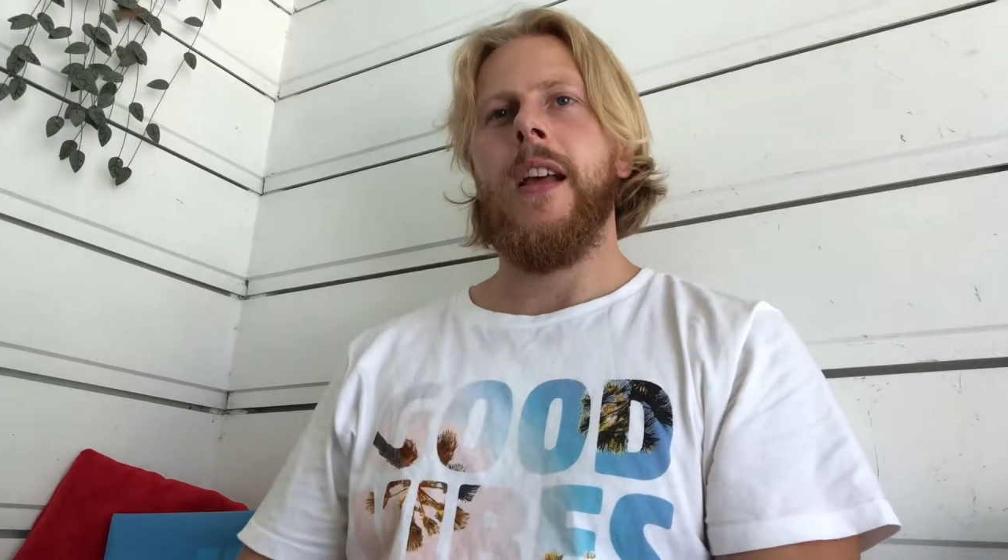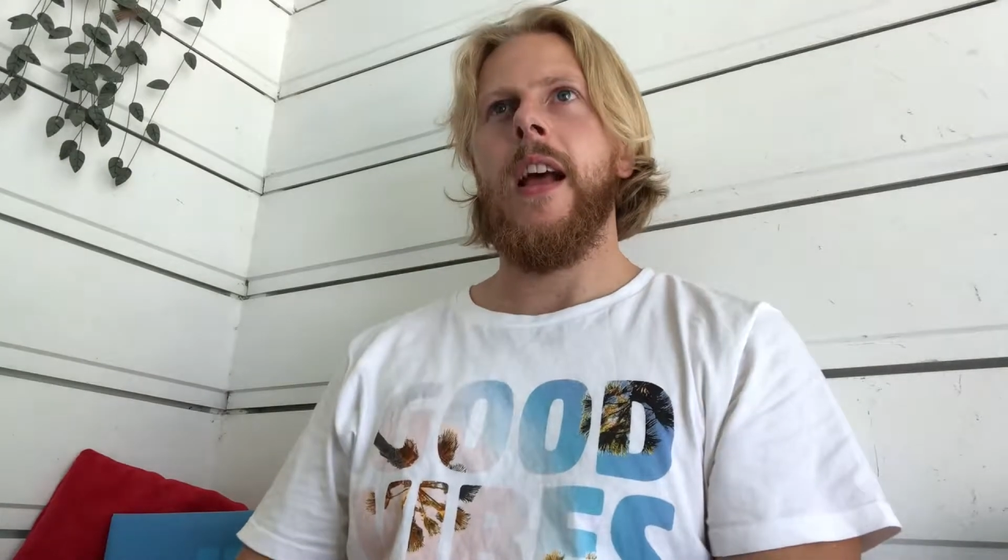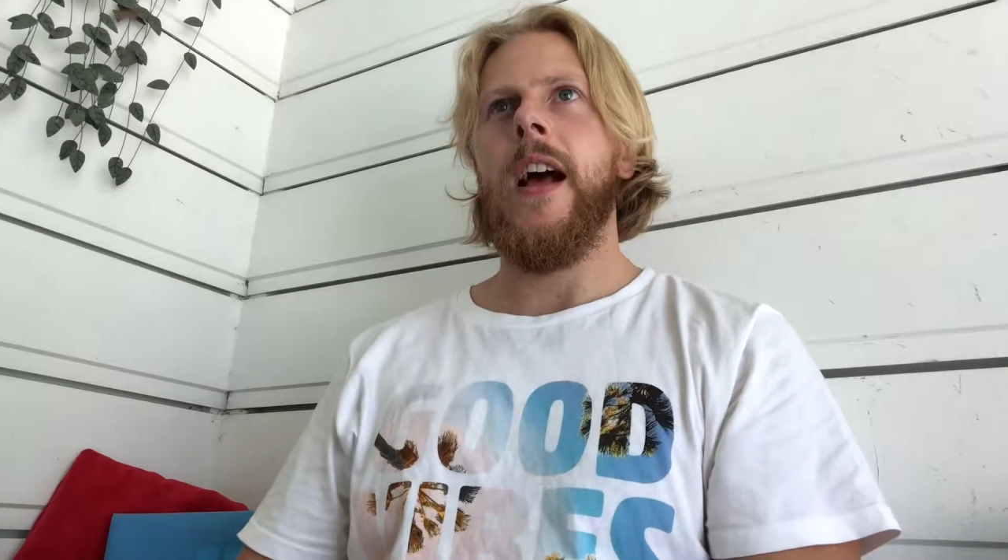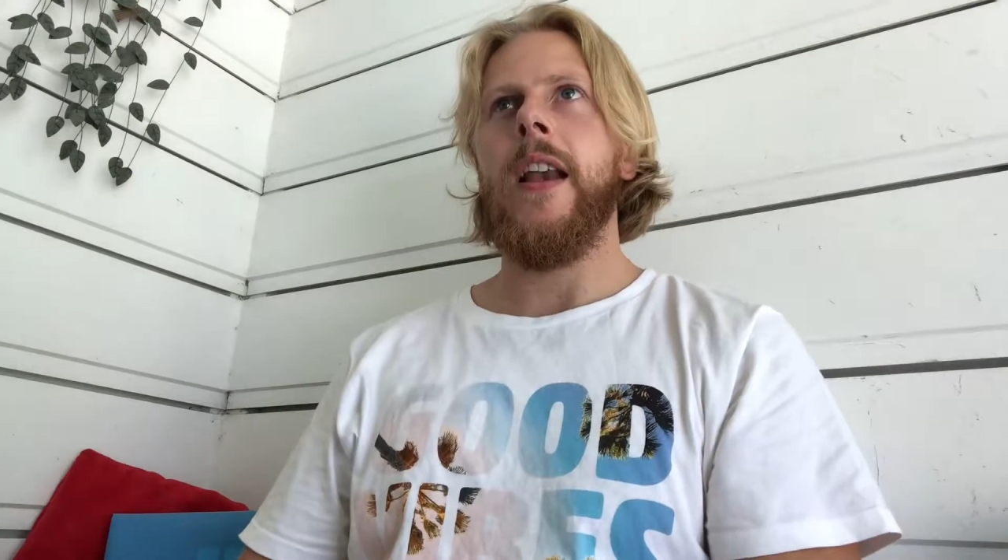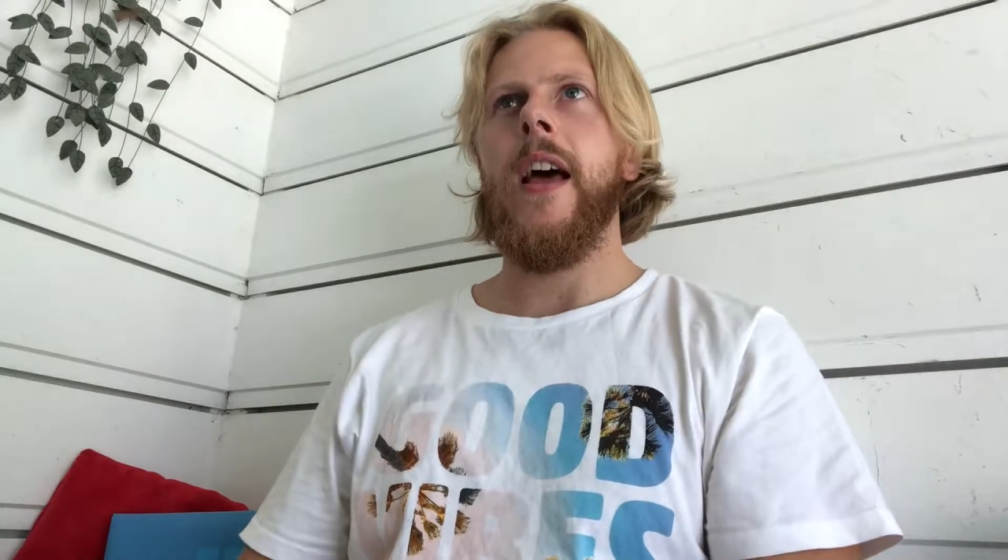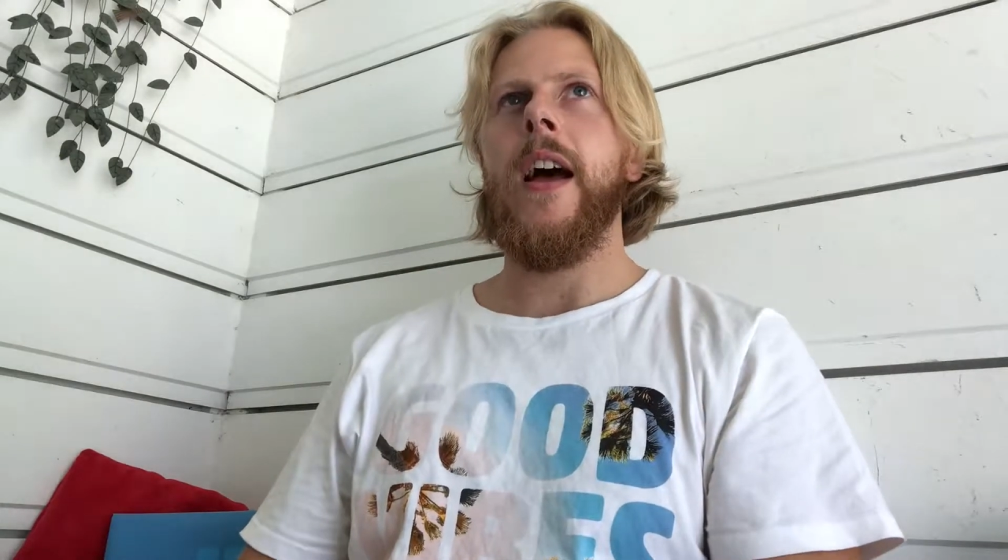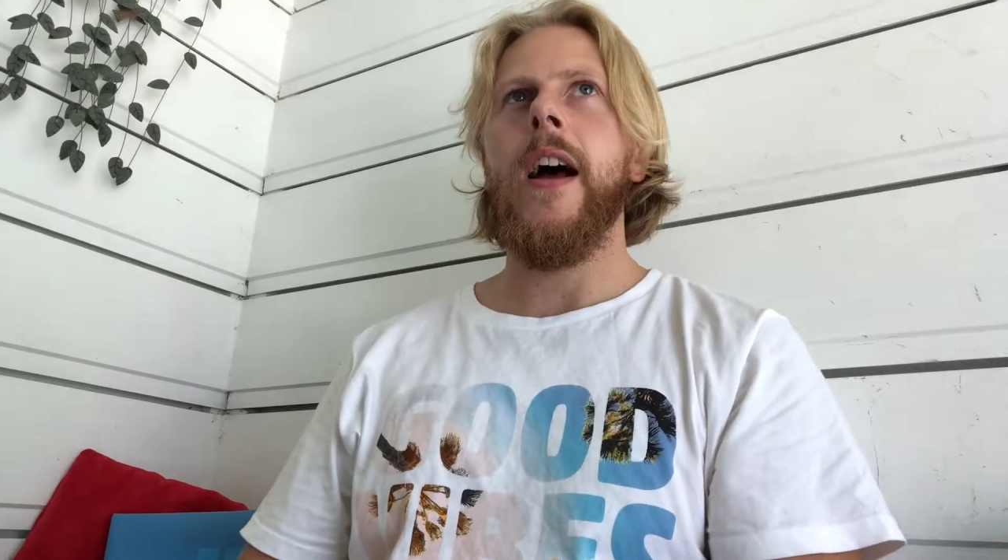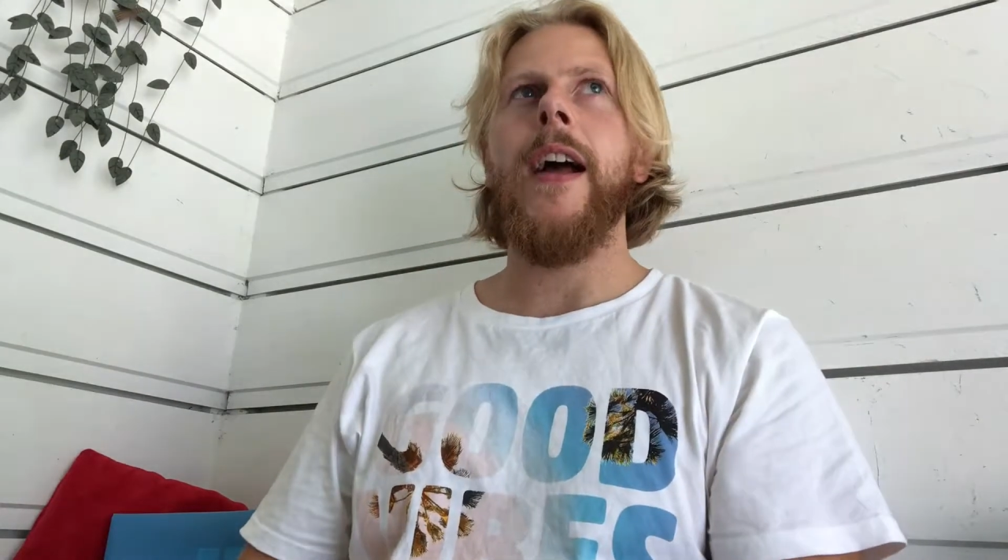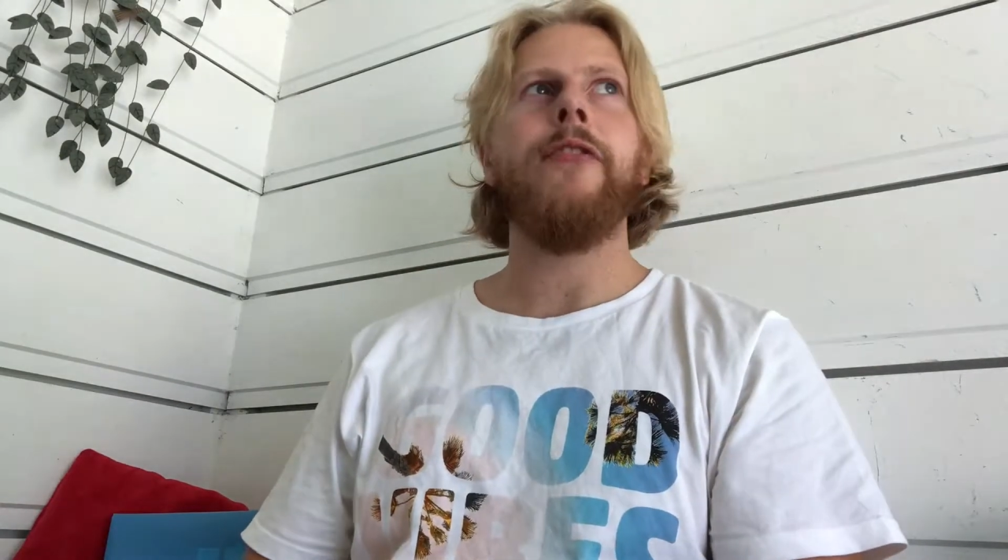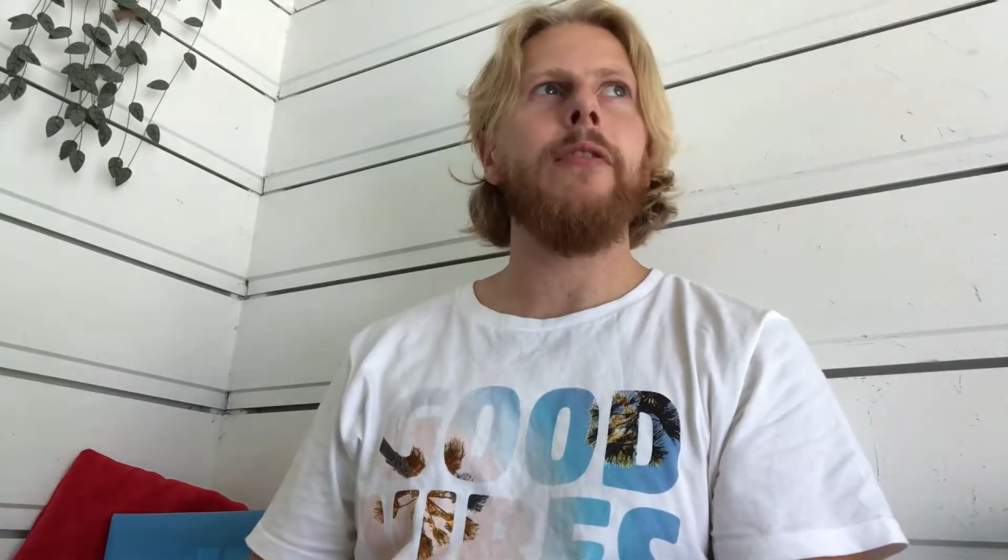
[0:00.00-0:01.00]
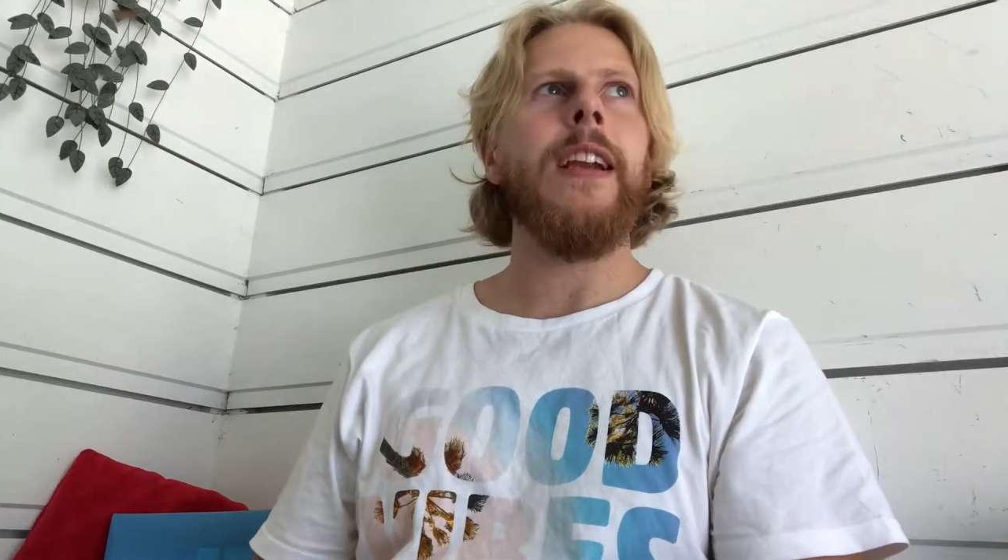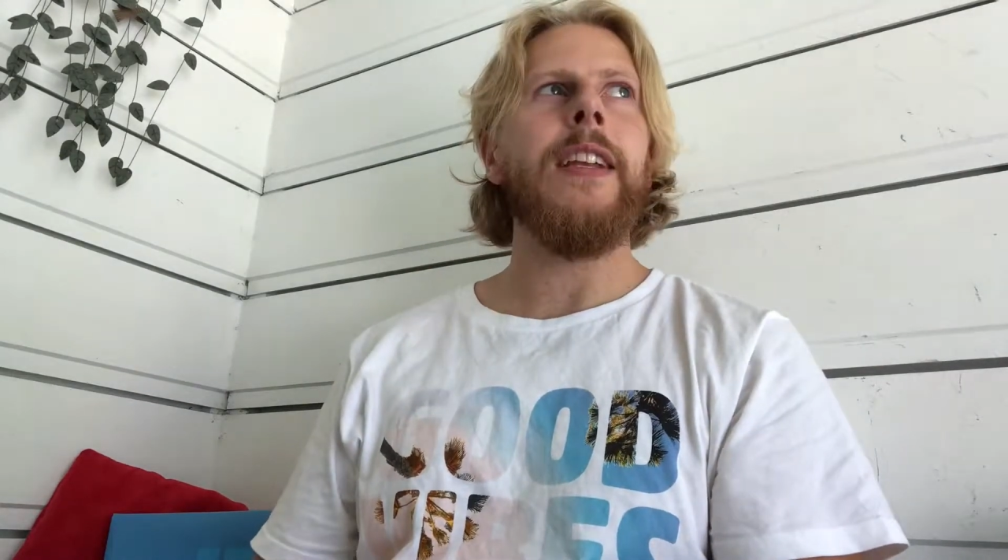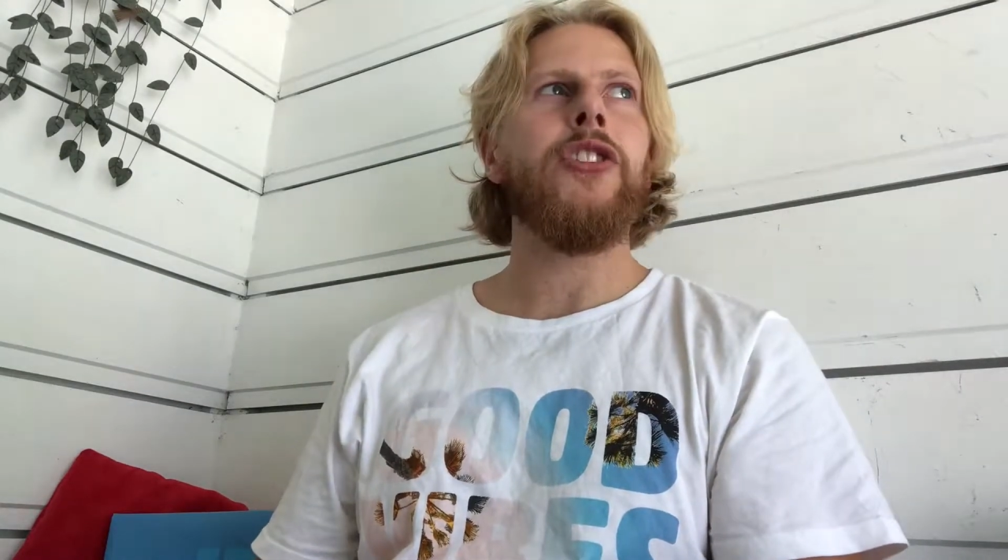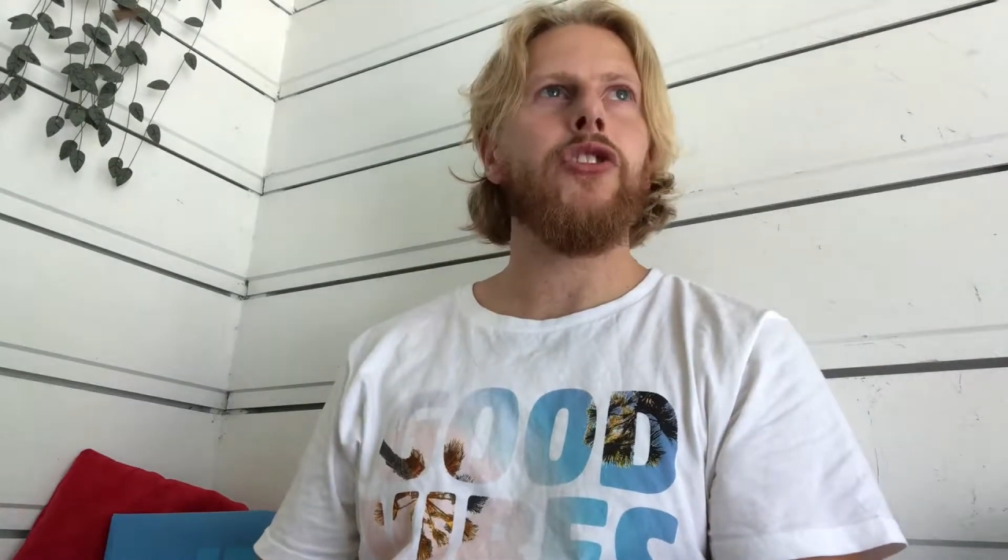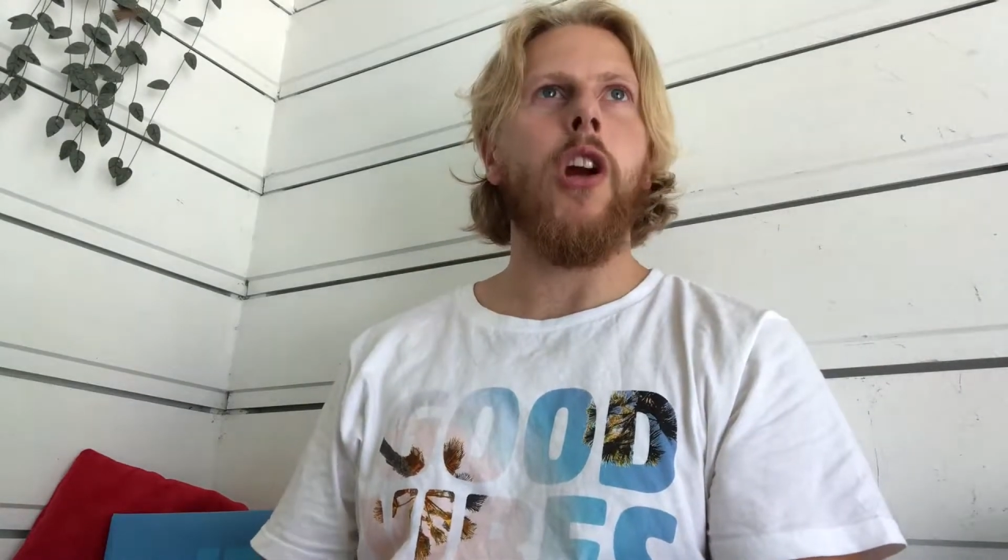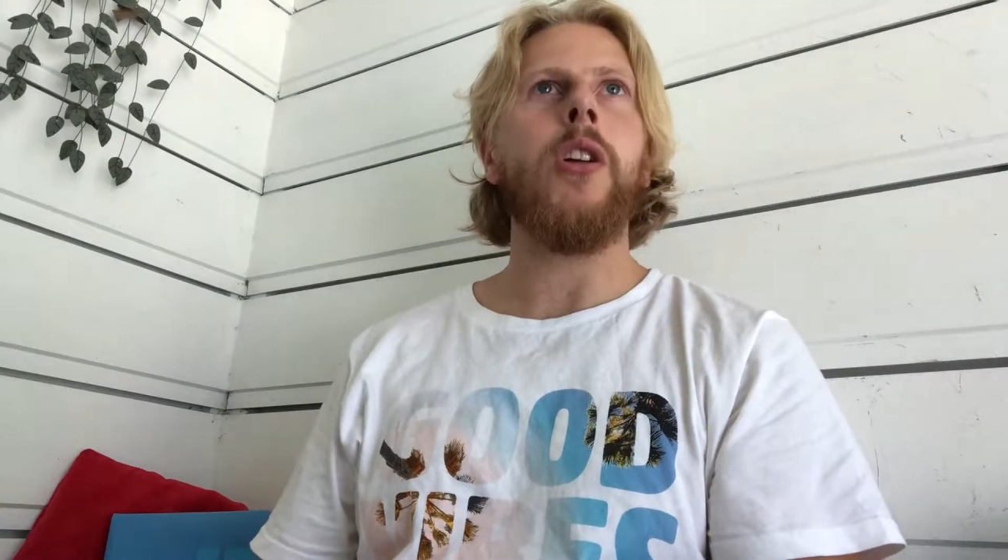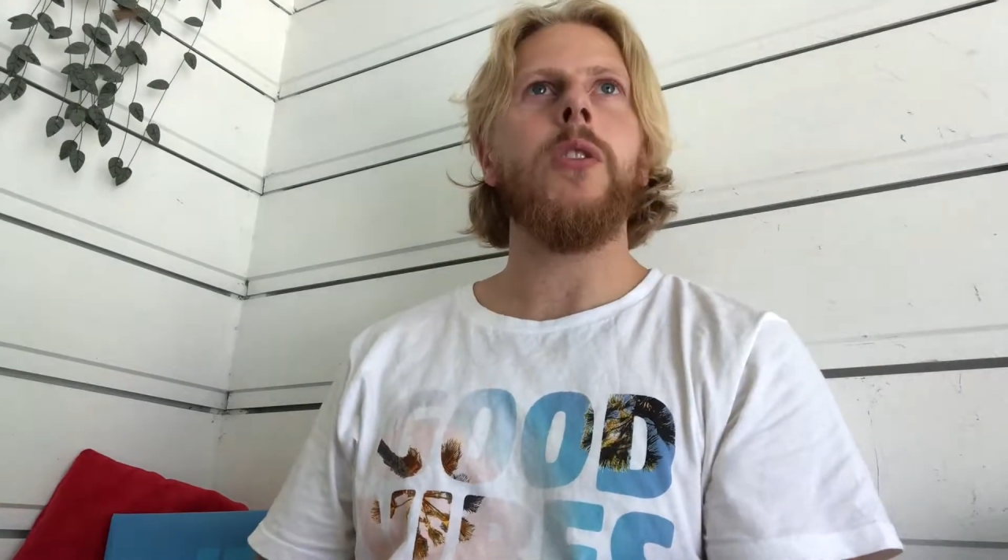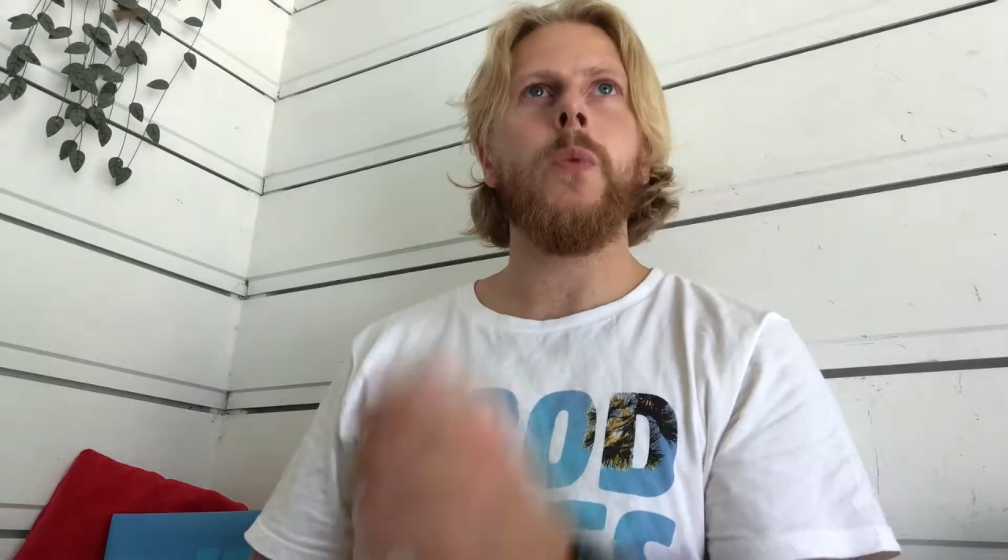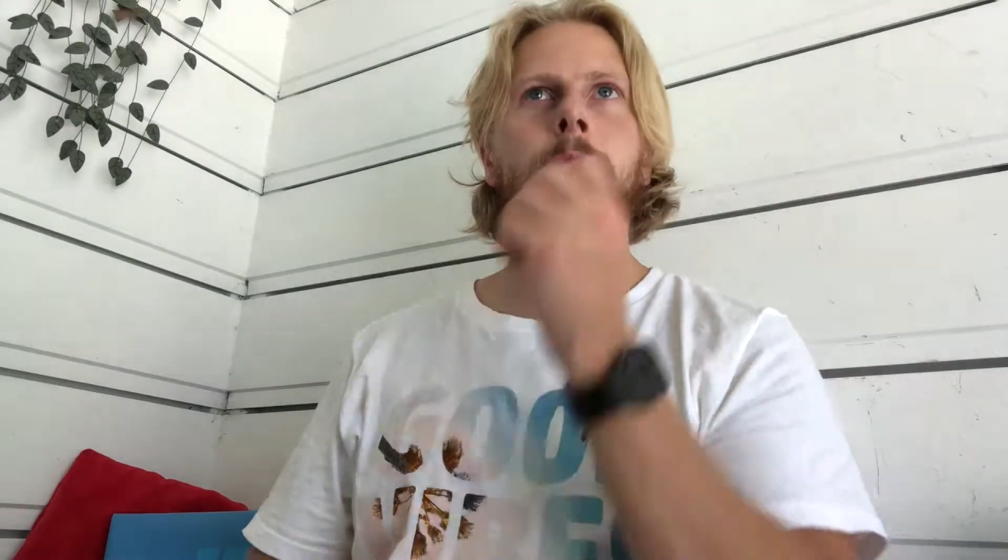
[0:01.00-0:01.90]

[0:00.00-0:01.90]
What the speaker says: And I'd really struggled